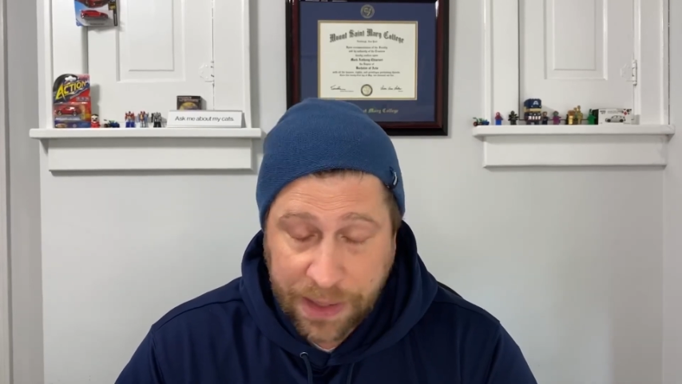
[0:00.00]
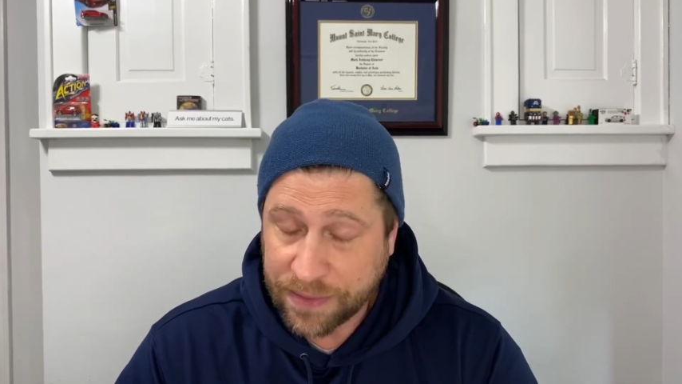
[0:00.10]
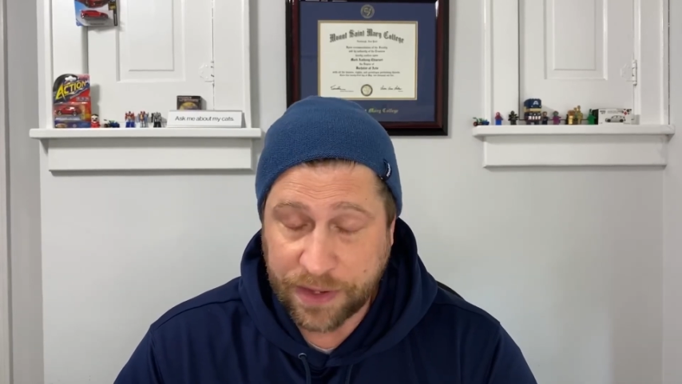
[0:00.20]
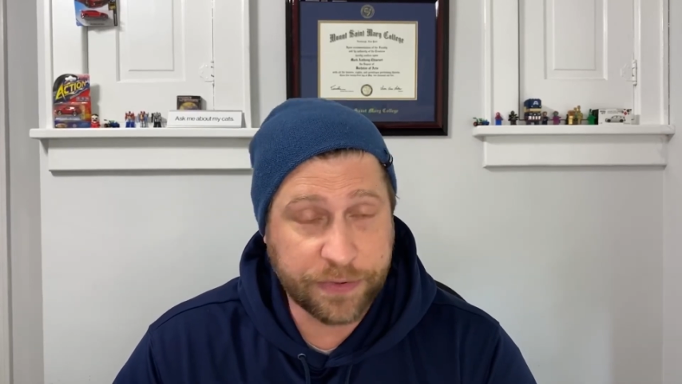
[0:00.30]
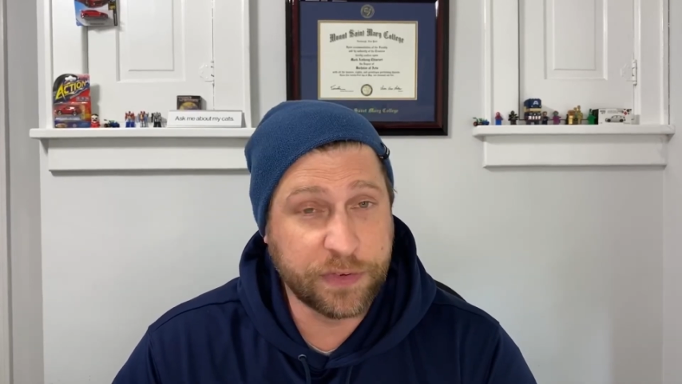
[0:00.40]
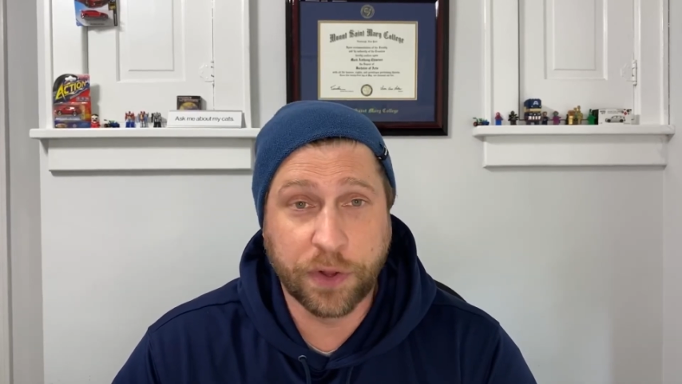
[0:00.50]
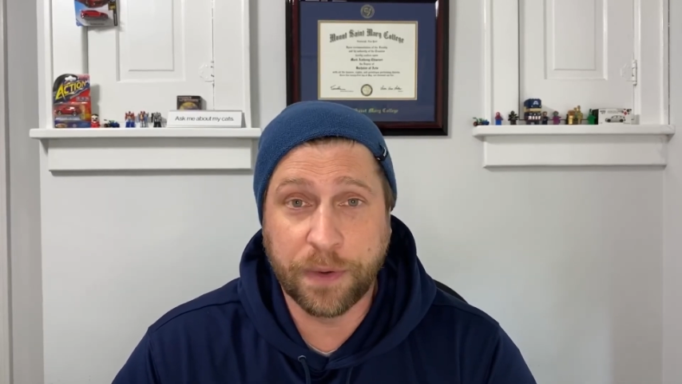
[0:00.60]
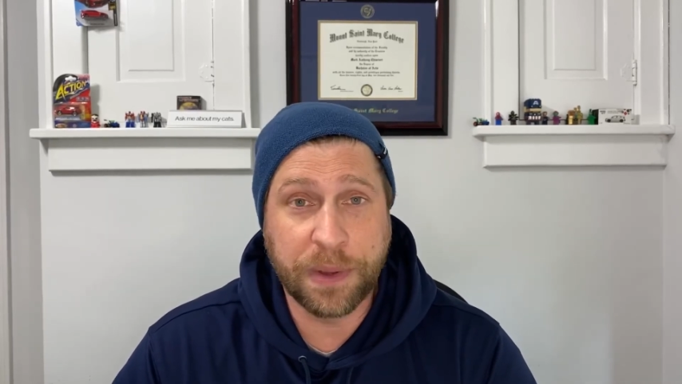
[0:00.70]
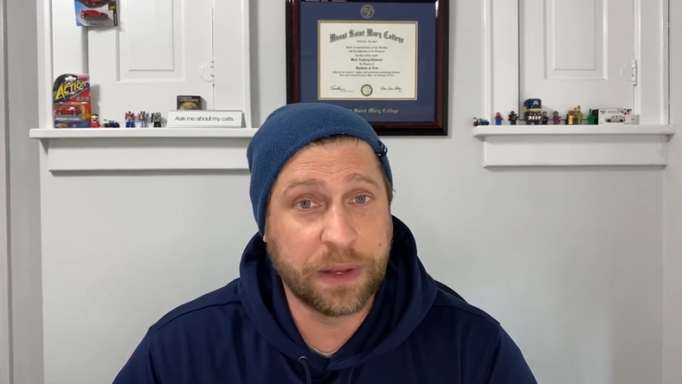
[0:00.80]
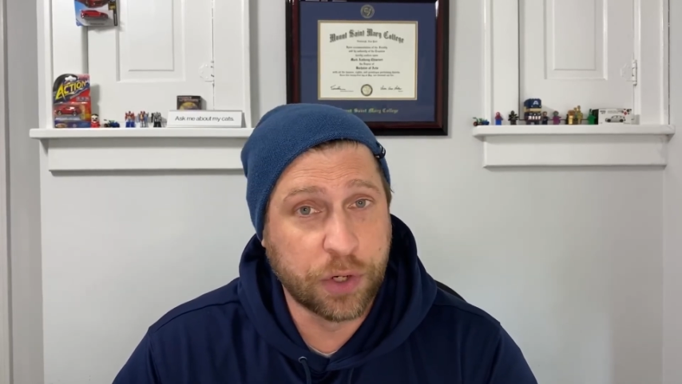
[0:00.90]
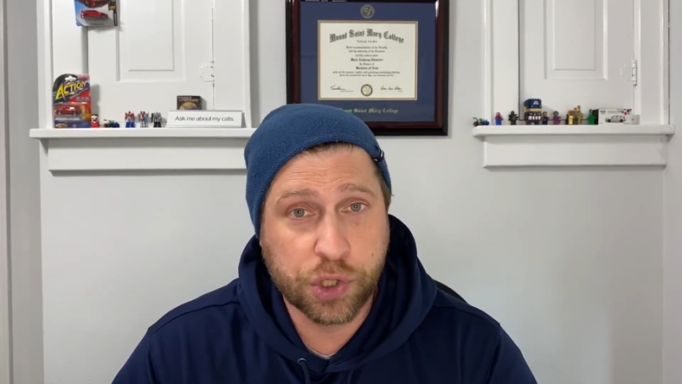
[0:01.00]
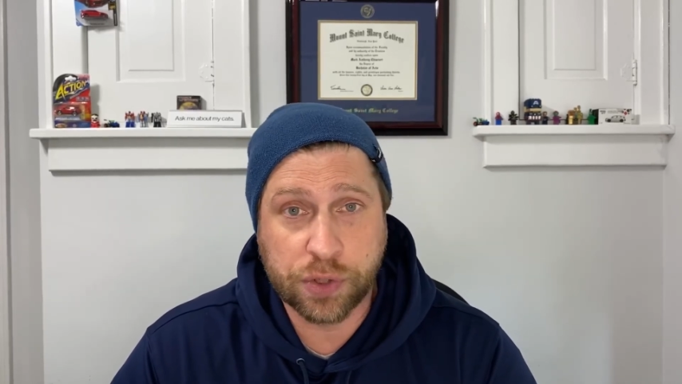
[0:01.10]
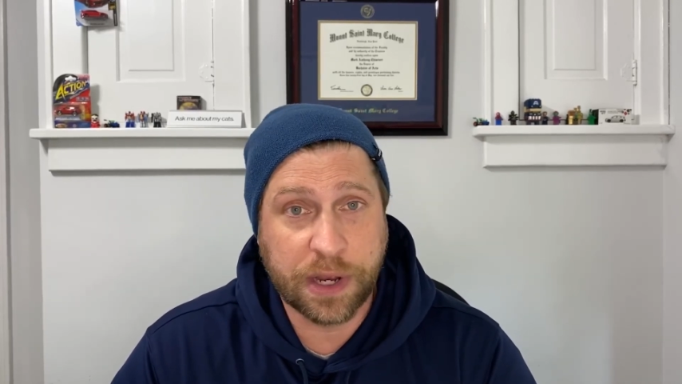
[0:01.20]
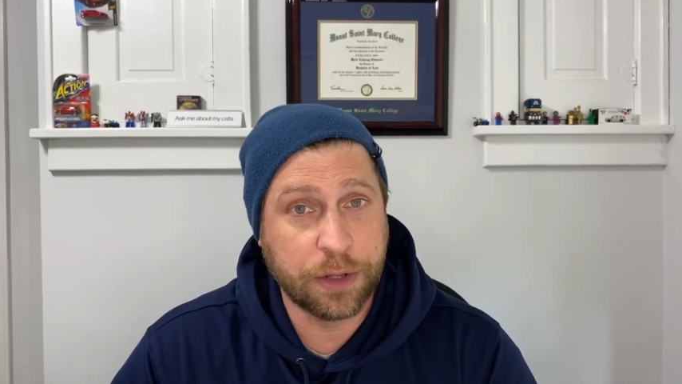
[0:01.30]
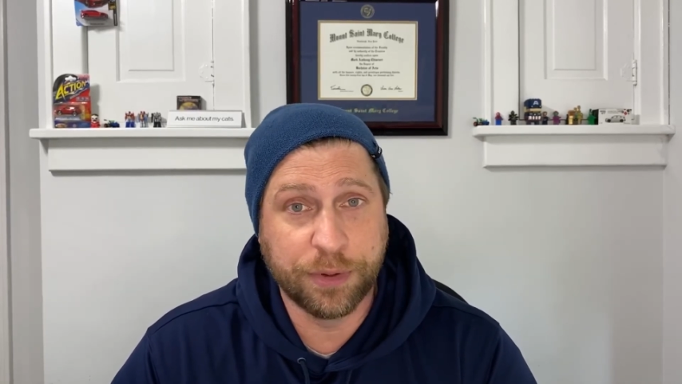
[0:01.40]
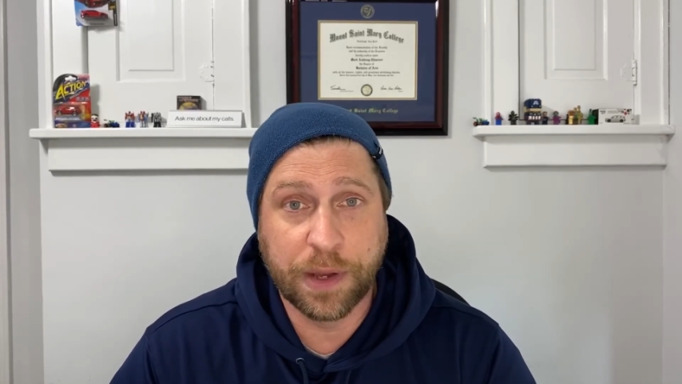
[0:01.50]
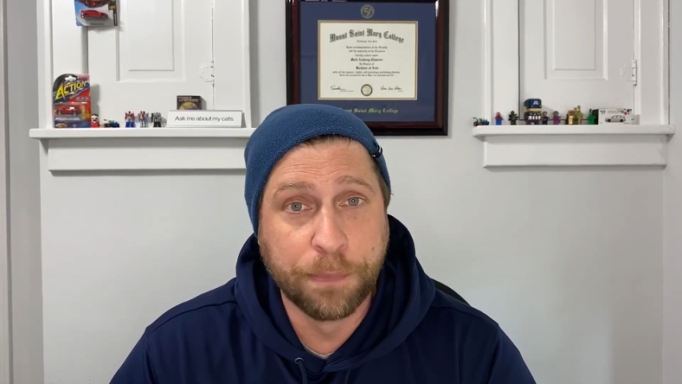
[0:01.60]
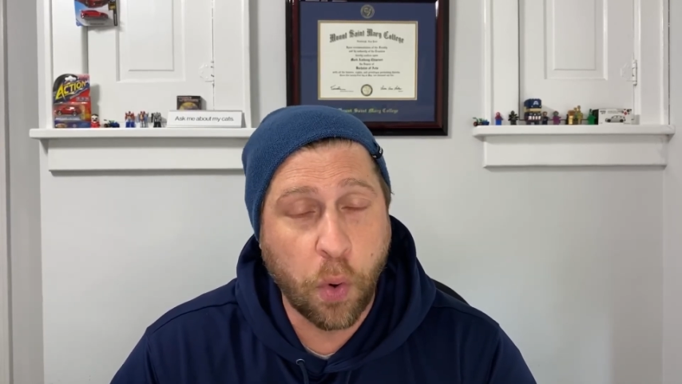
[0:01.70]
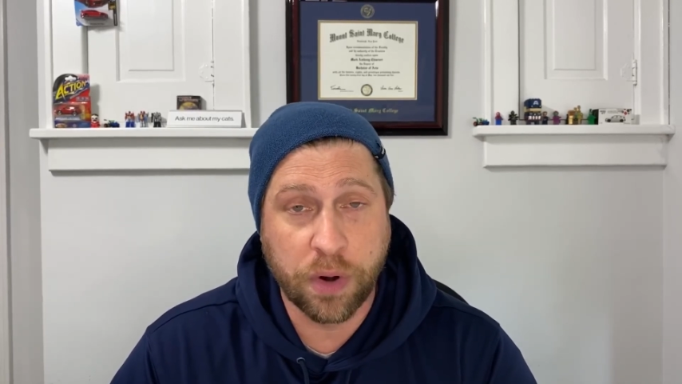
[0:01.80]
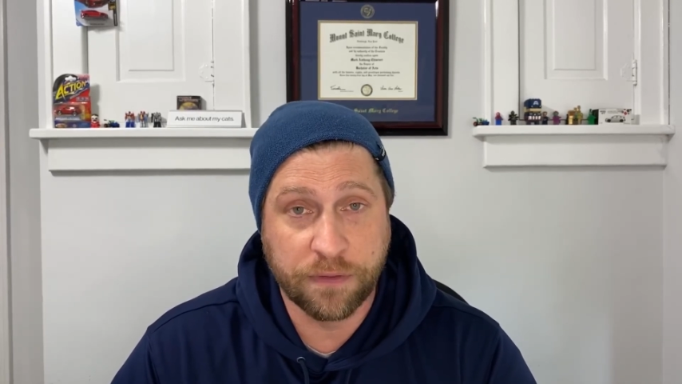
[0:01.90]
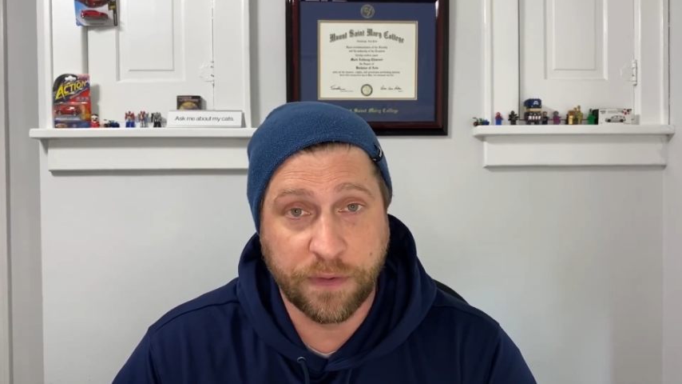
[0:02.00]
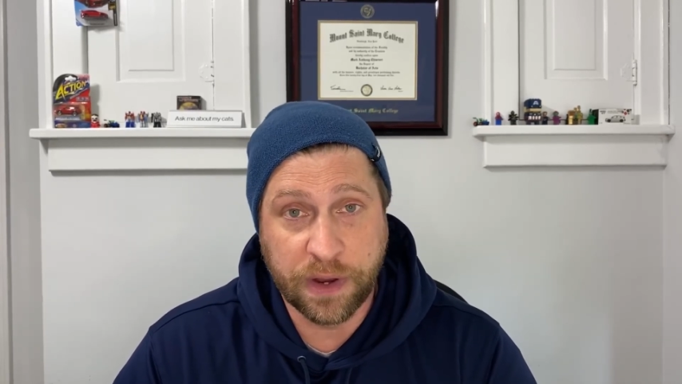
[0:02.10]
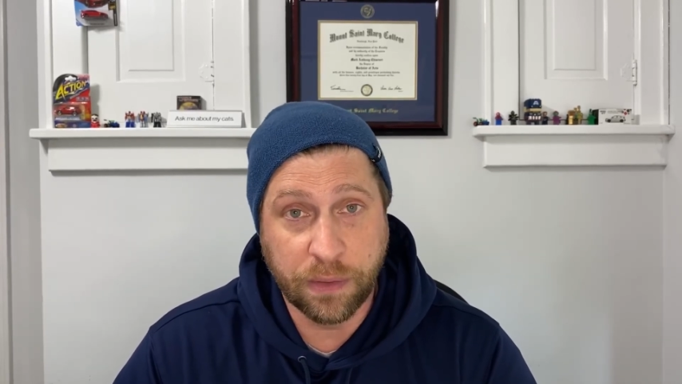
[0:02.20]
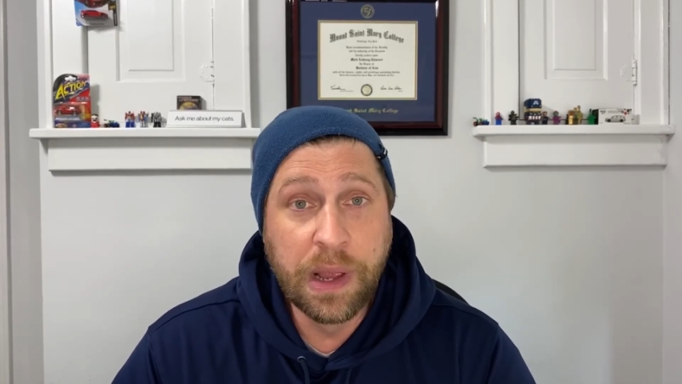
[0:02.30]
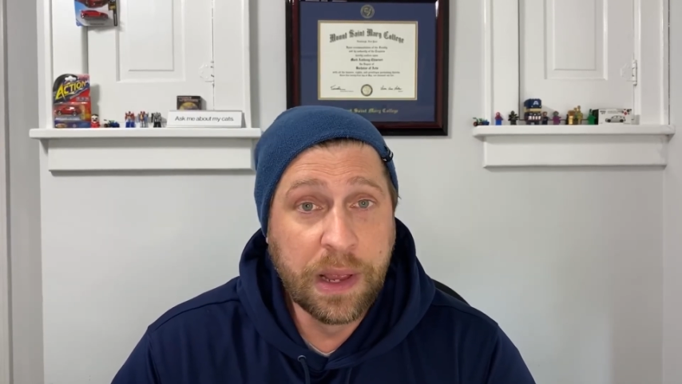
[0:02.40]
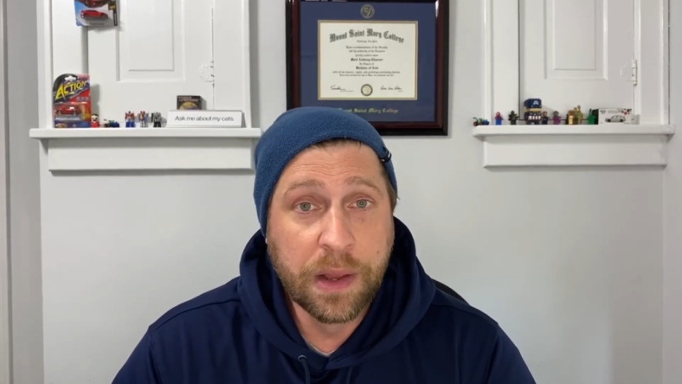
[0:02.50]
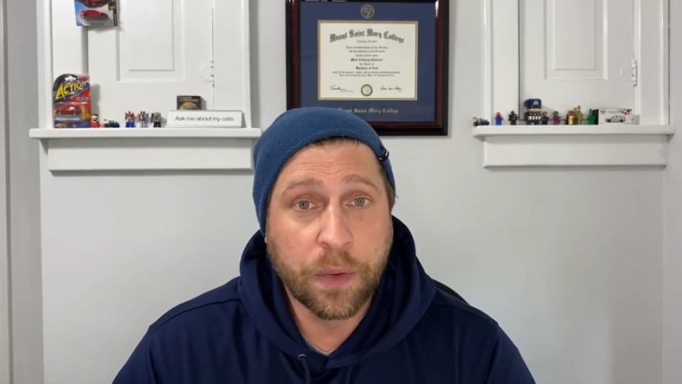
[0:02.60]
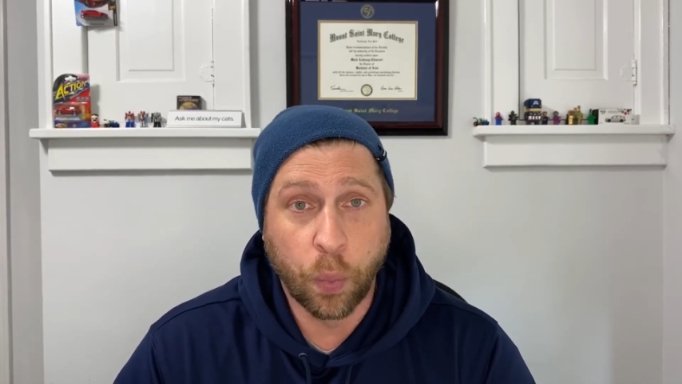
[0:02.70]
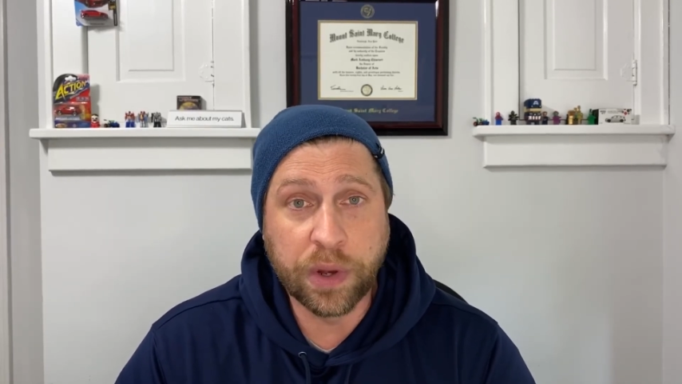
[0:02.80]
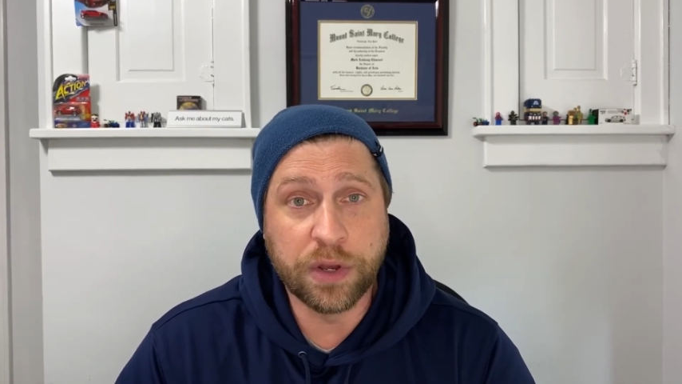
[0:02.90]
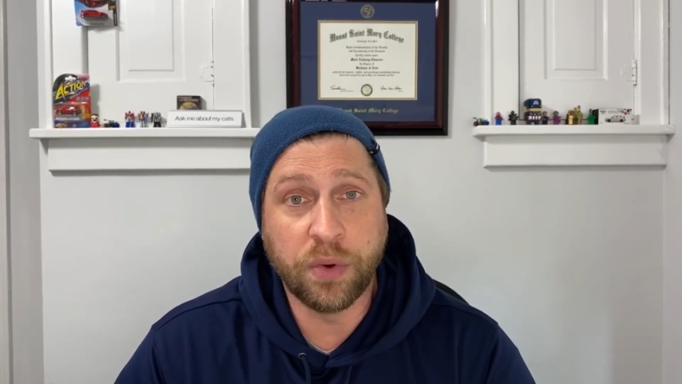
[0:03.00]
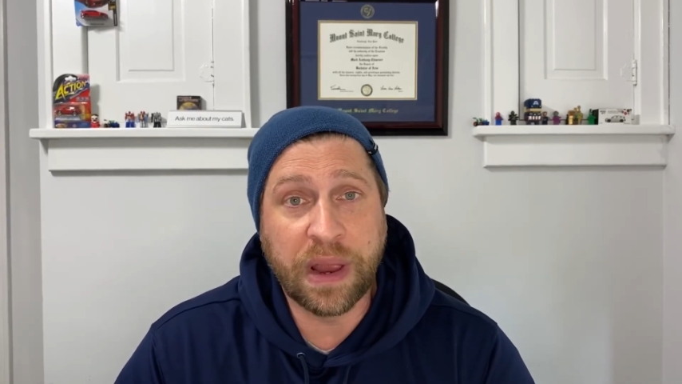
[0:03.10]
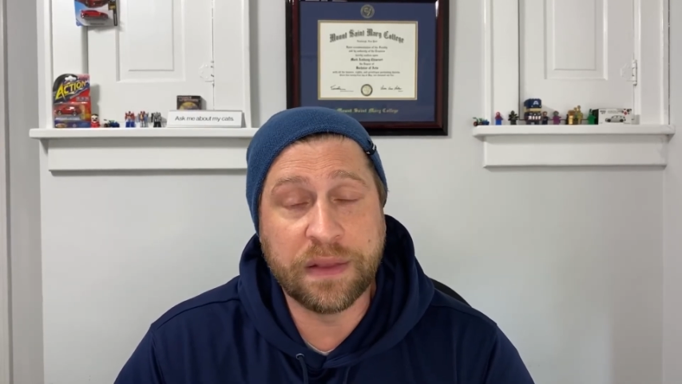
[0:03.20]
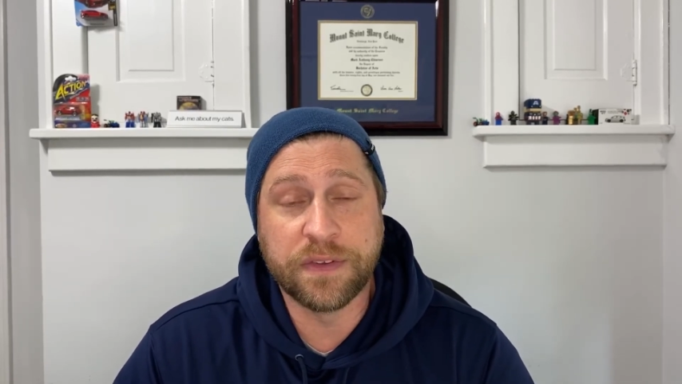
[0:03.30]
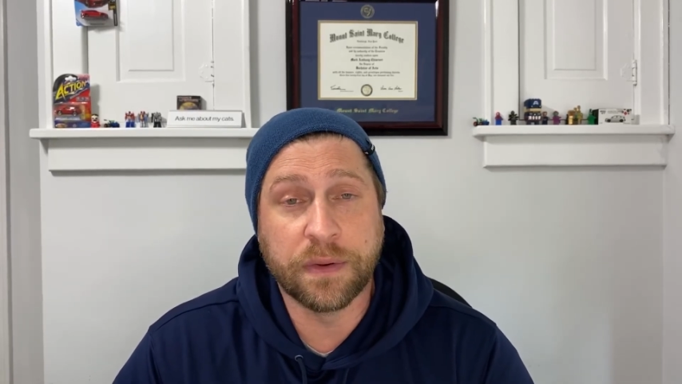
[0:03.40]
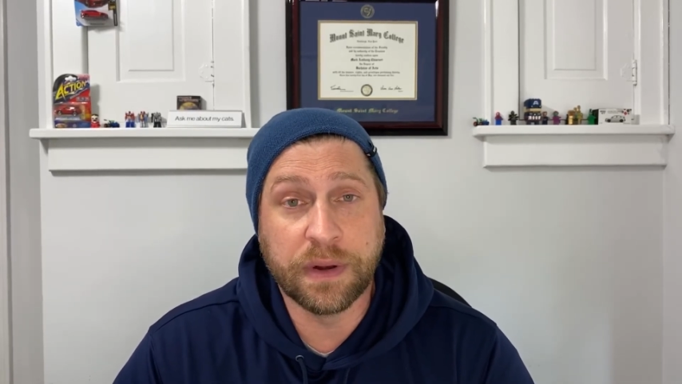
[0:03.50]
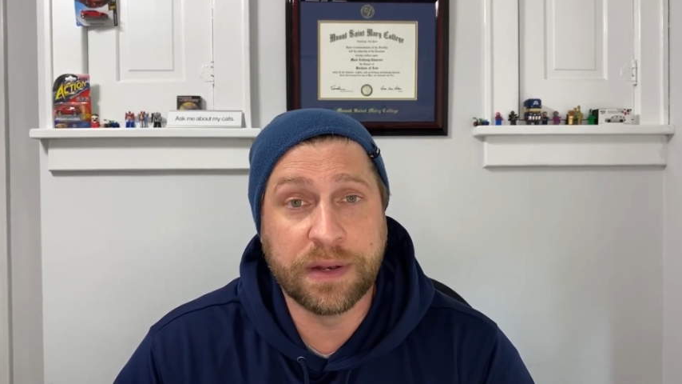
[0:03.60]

this is going to be incredibly important for you when you enter into